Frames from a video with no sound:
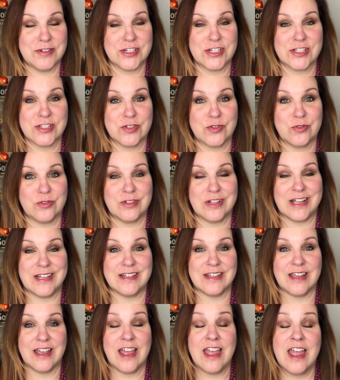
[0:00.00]
which is a cool
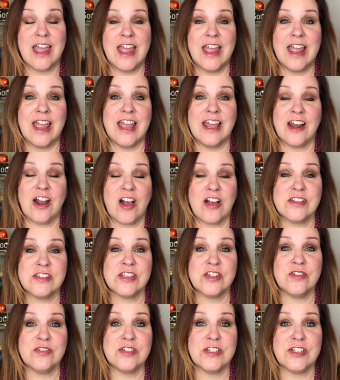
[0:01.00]
idea. And
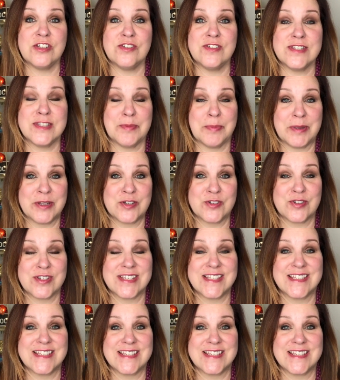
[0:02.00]
also to use the Pinterest